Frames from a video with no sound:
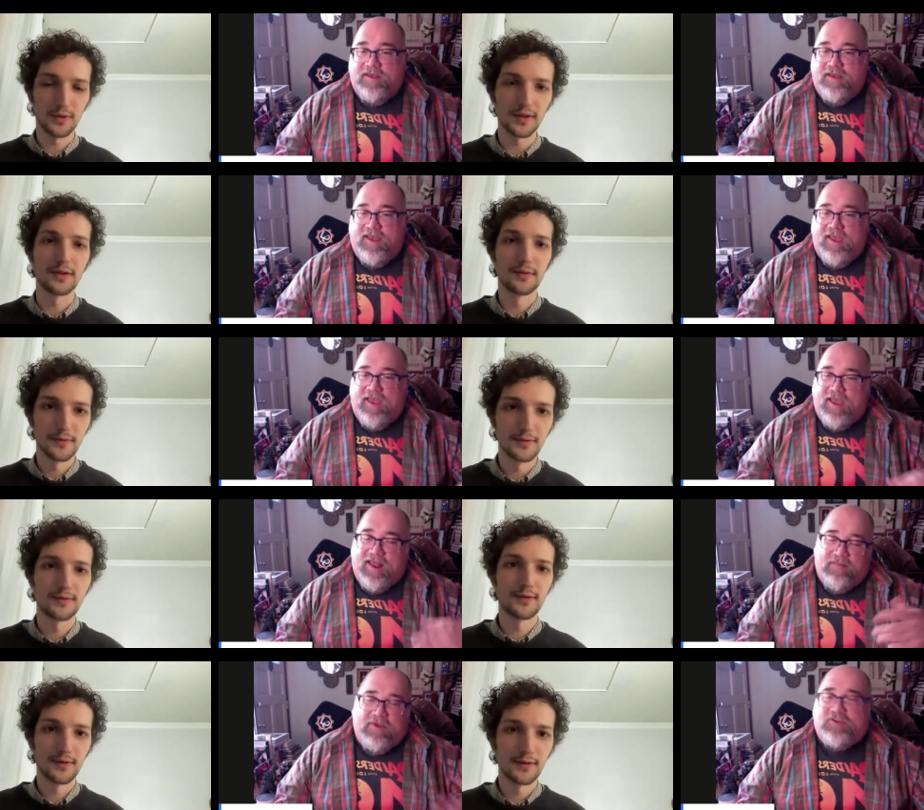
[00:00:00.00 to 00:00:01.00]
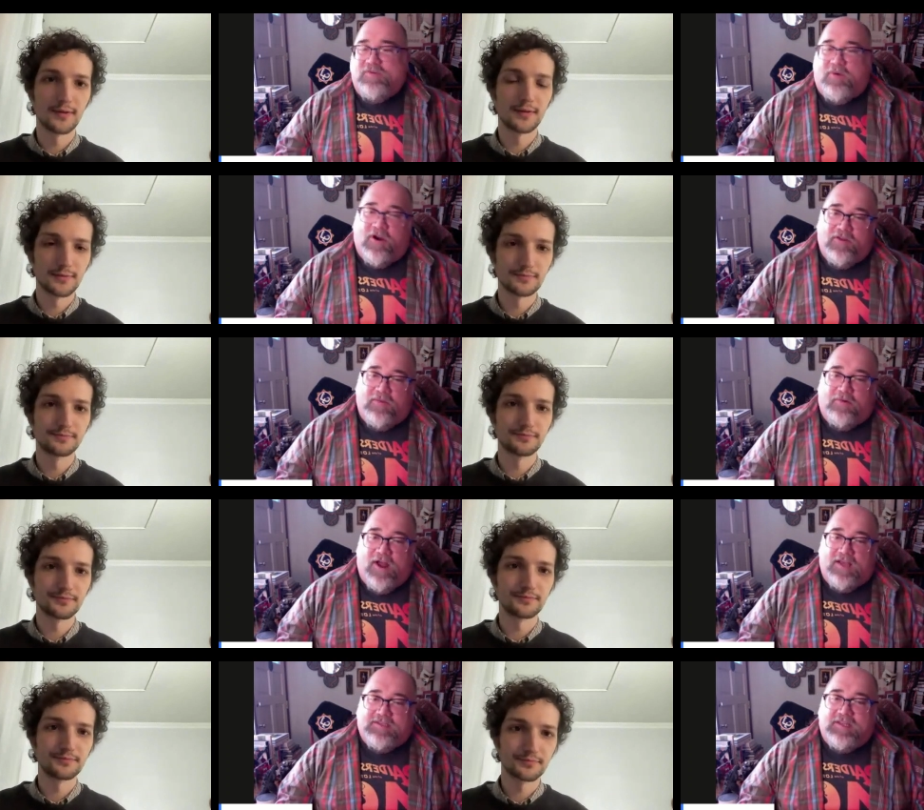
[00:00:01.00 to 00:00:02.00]
Speaker 1: Totally. And it makes you part of the
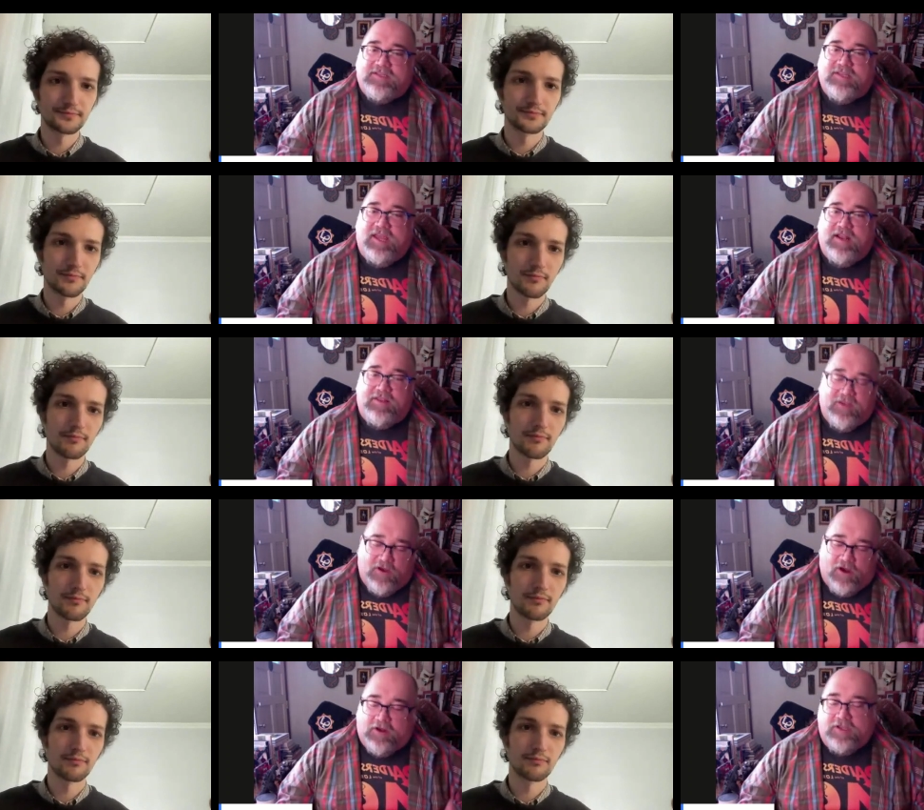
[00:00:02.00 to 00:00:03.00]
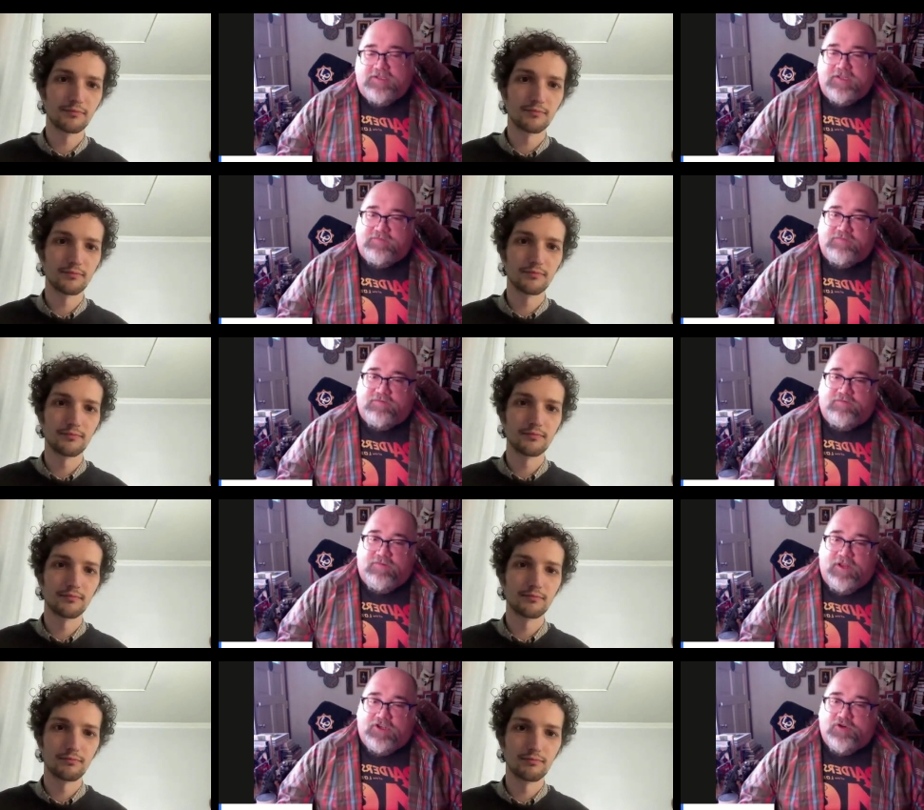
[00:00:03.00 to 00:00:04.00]
process. And I think audiences
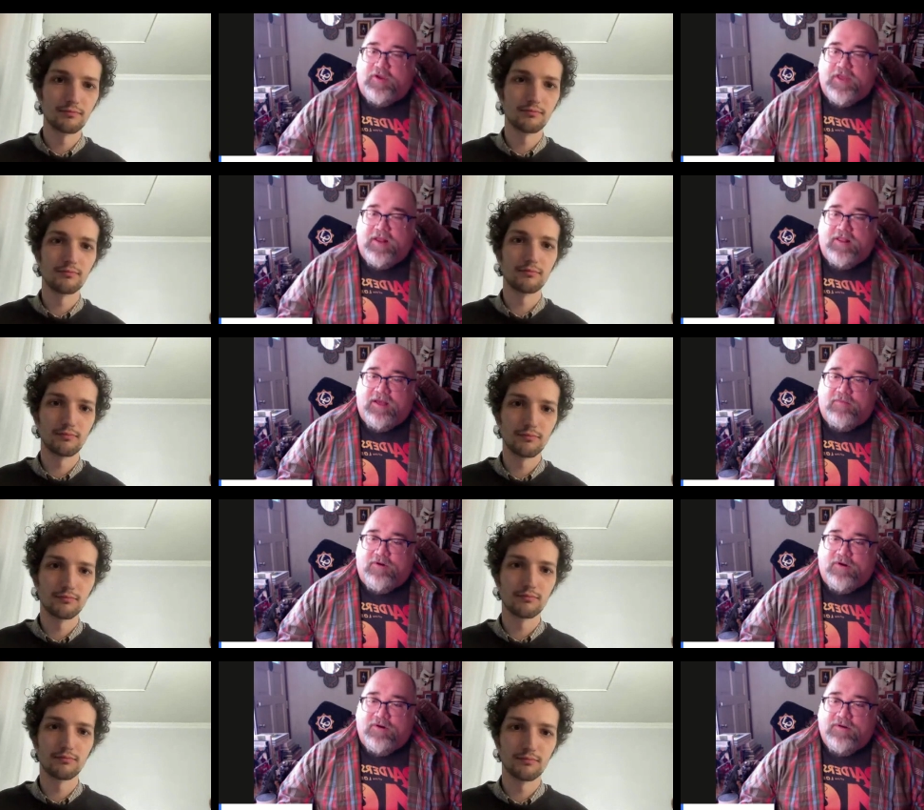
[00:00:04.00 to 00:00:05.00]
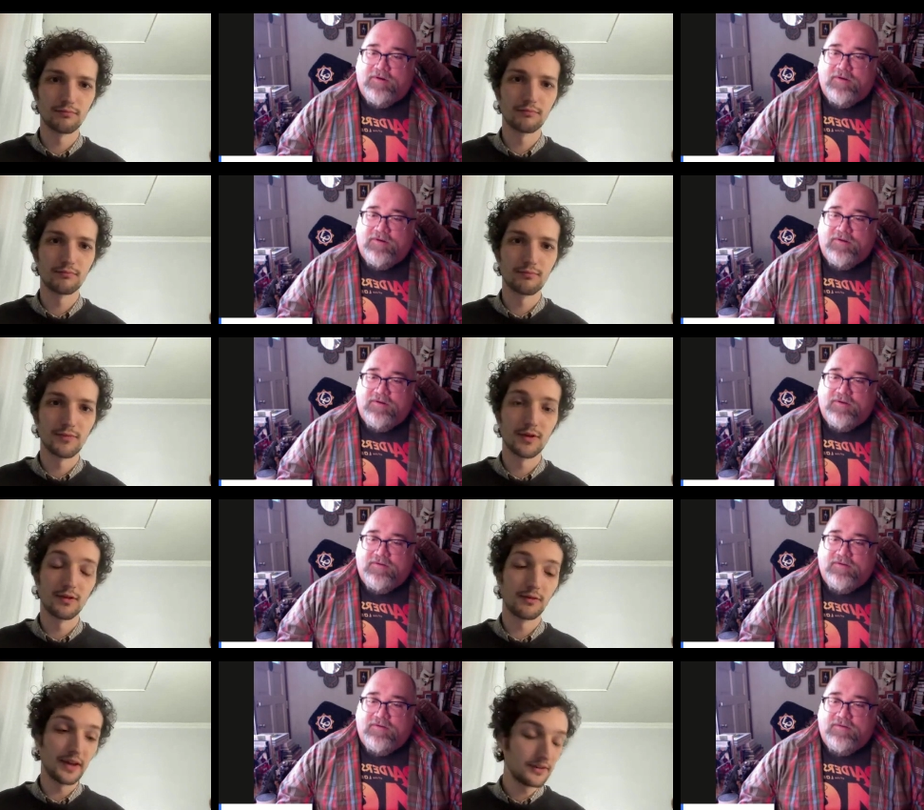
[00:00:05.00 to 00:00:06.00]
enjoy that a lot more.
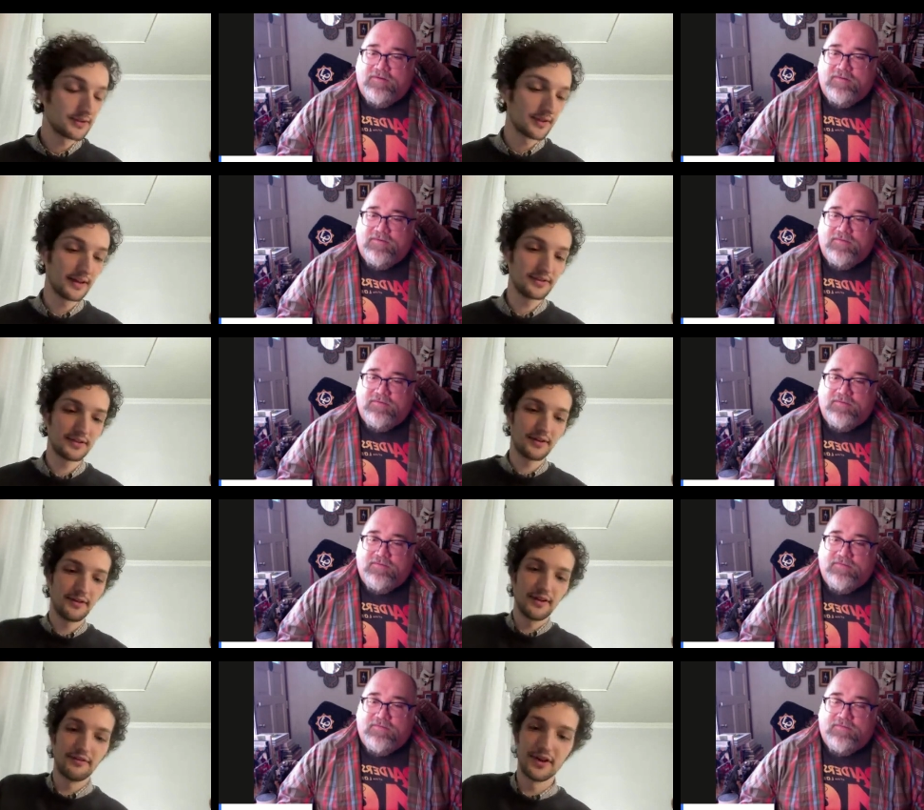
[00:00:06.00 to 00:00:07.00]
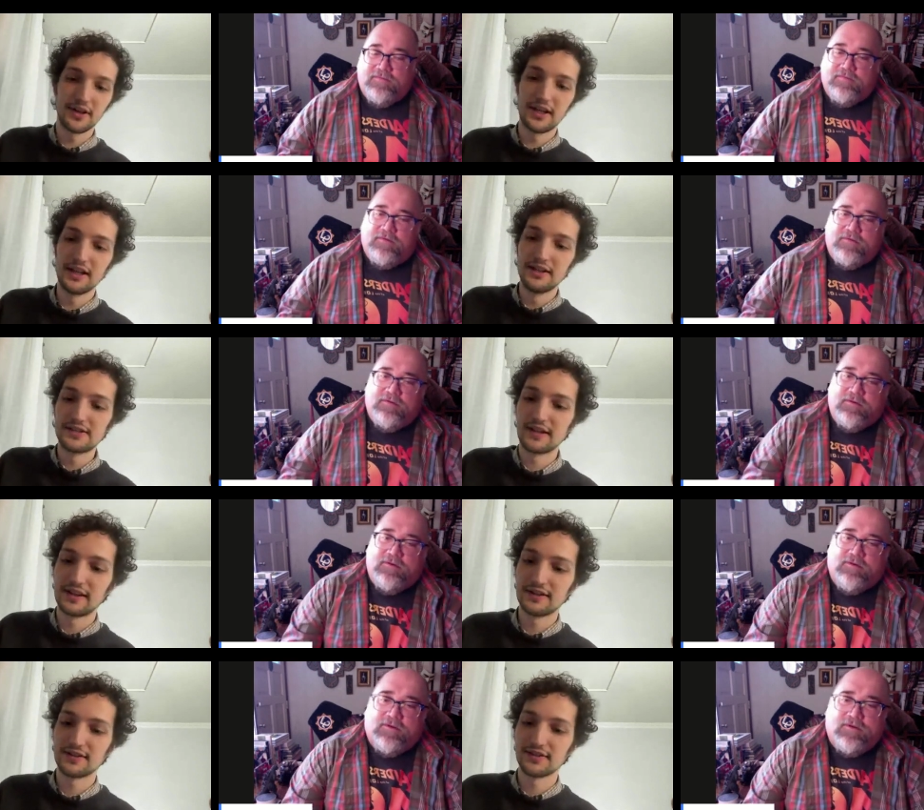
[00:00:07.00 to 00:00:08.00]
Speaker 2: That's that's a, a, very keen insight.
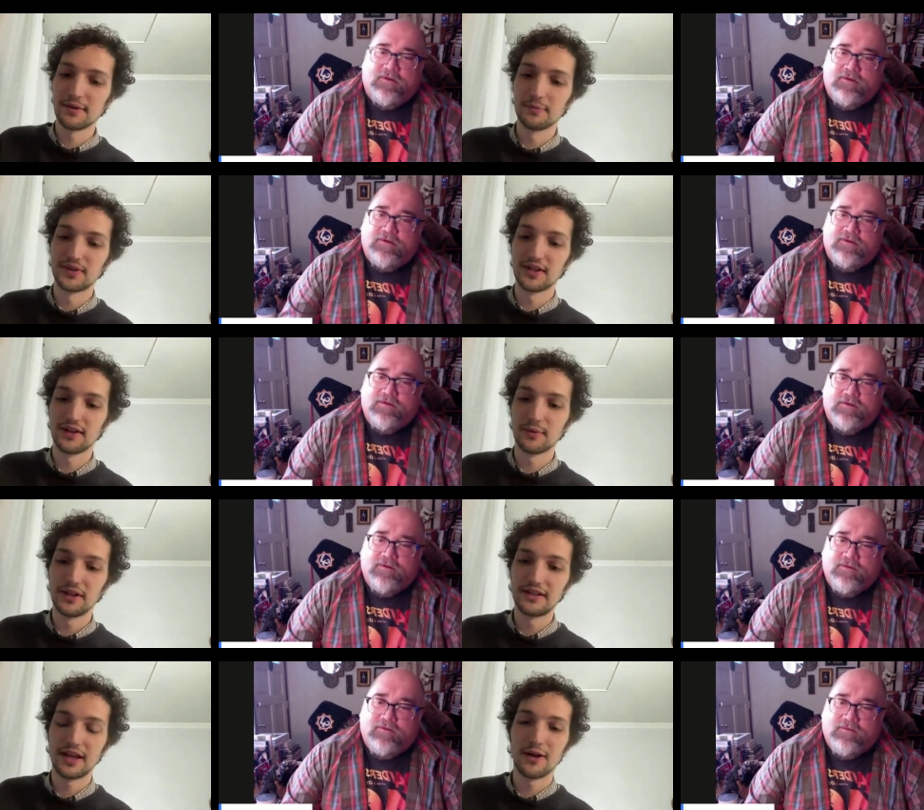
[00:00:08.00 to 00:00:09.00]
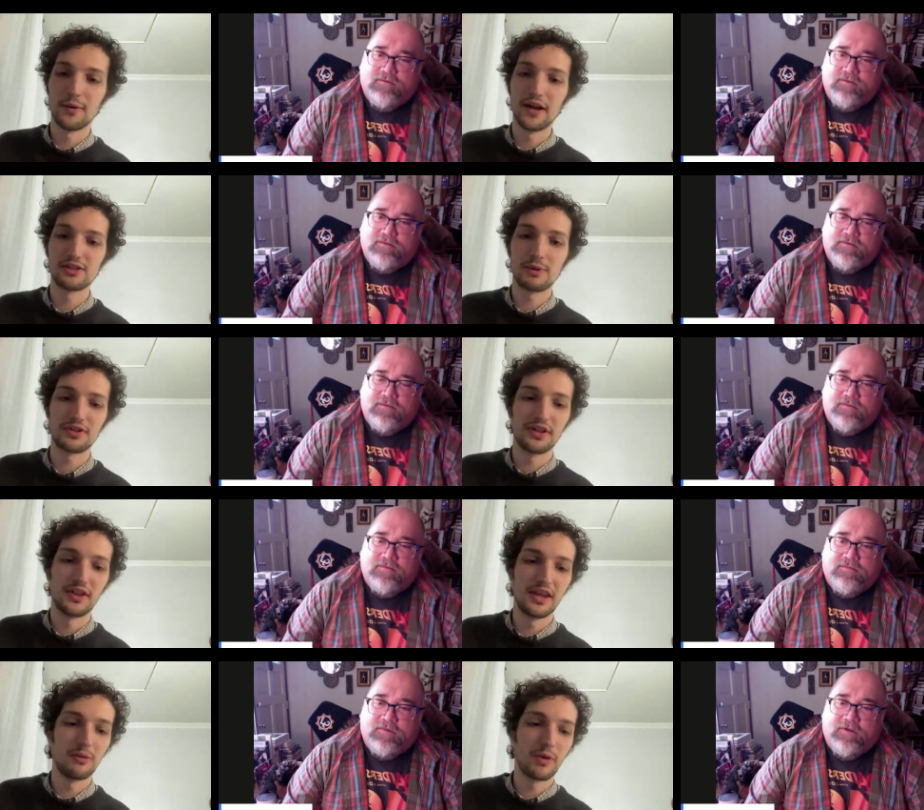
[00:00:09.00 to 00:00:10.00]
That's something to really take away, especially
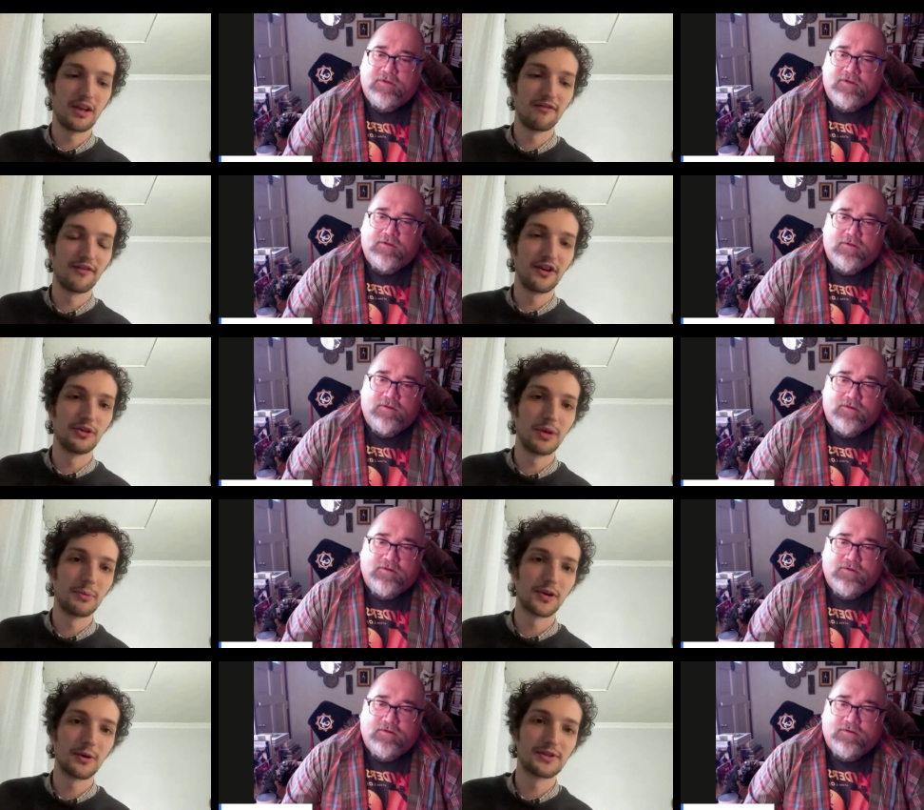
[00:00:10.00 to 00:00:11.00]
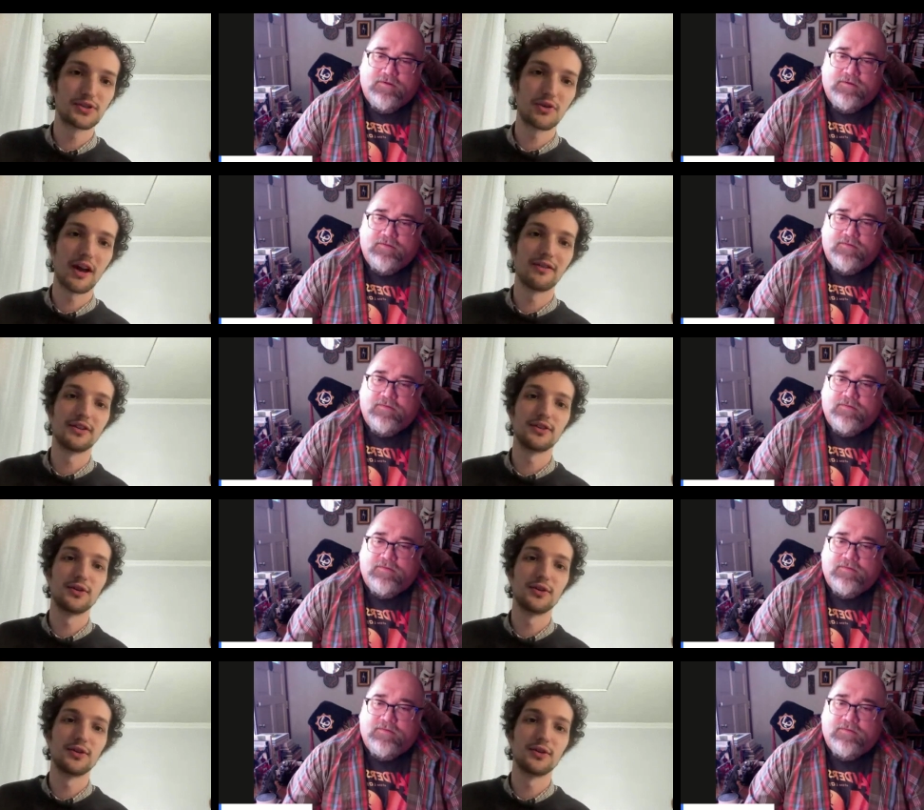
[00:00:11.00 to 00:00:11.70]
in the independent field. People are always striving